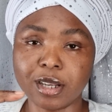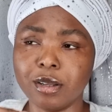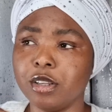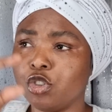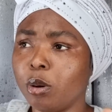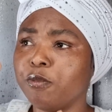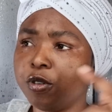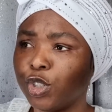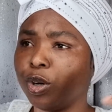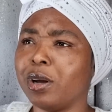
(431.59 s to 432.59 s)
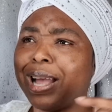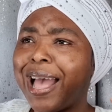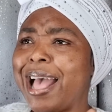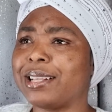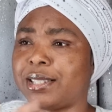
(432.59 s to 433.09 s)
They're going to jump for joy.
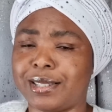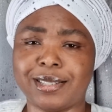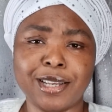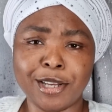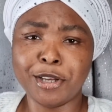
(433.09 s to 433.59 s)
Yes!